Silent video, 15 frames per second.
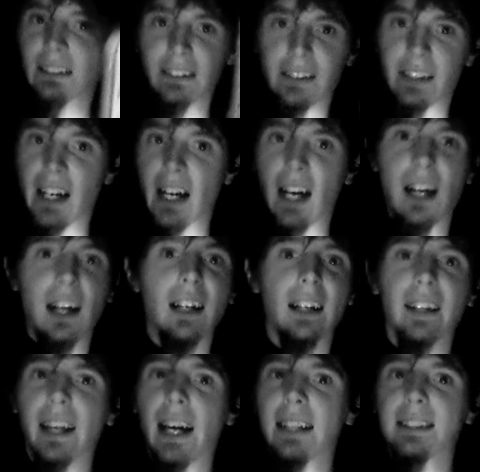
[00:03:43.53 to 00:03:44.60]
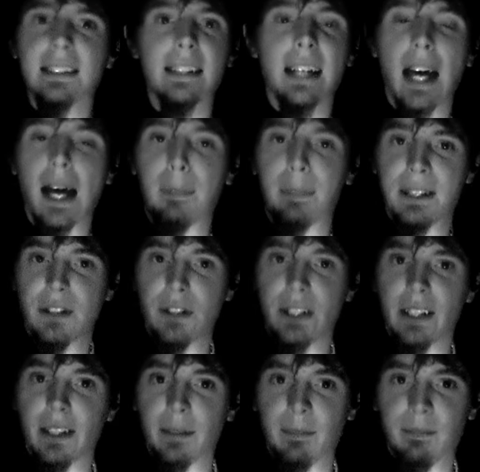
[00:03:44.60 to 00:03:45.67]
No, that didn't happen, did
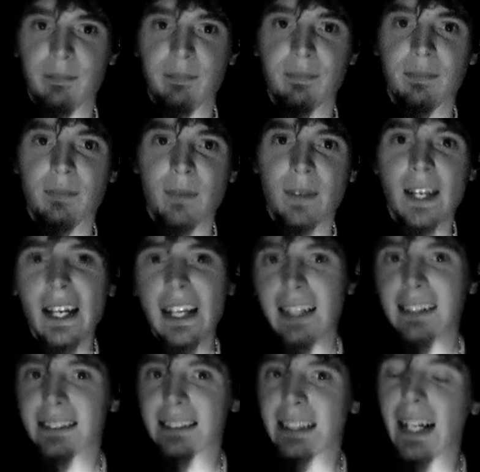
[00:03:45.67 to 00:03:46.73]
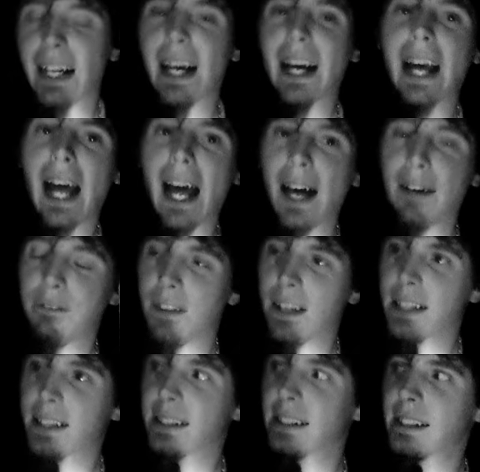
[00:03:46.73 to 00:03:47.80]
it? Instead, I have
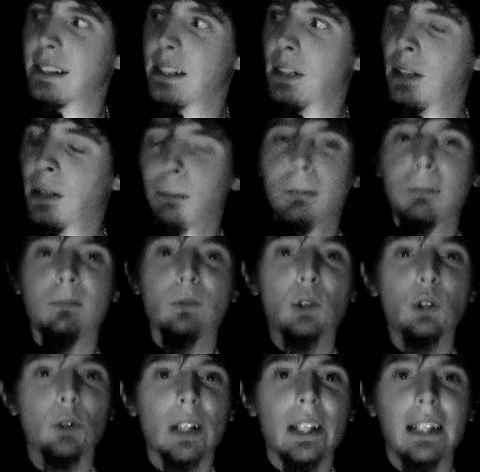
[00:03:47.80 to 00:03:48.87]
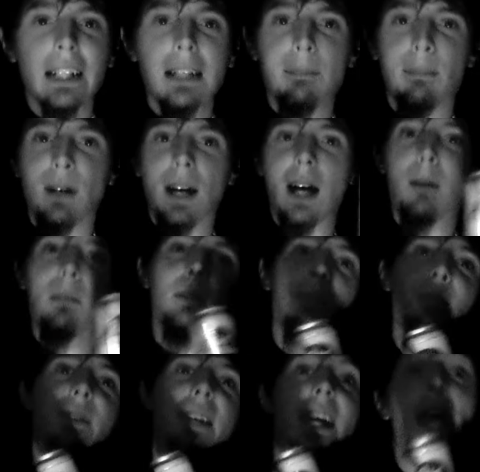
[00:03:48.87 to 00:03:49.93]
this drinking
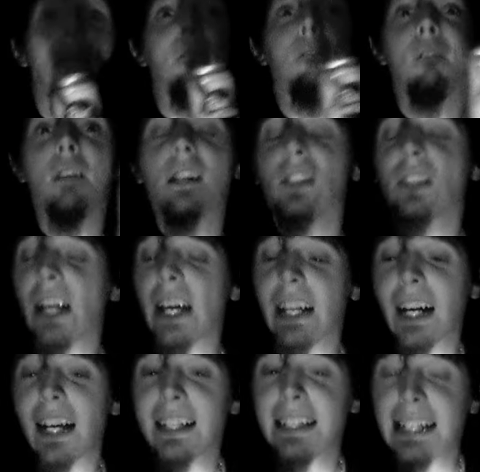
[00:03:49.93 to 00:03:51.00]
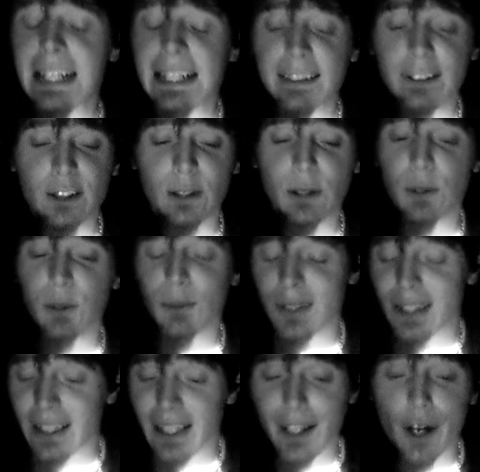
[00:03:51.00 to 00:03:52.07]
problem that I feel like I need to
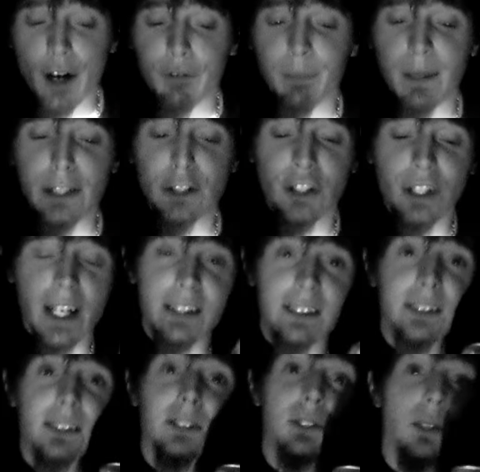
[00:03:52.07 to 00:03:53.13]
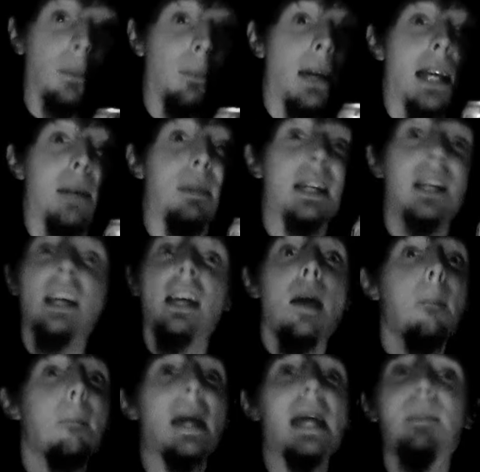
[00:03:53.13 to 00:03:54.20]
get off my chest. So maybe,
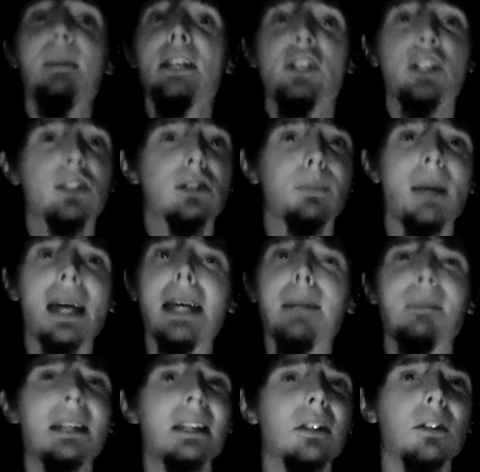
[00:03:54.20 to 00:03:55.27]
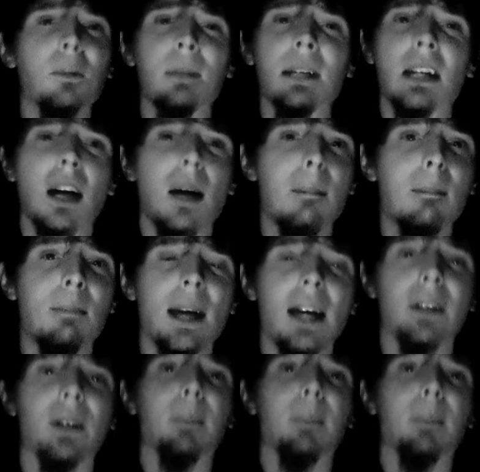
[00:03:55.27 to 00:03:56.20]
maybe, just maybe it'll become better.